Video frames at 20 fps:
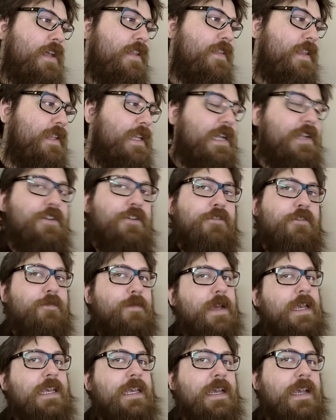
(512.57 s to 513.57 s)
than they do of
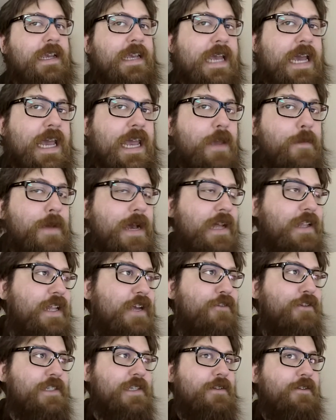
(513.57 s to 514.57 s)
making a game, and
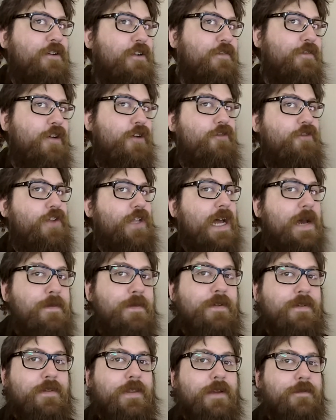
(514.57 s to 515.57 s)
there is a lot of overlap.
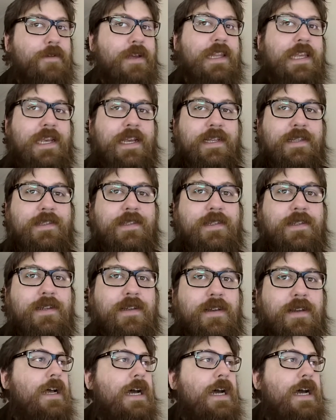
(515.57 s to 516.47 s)
There really is.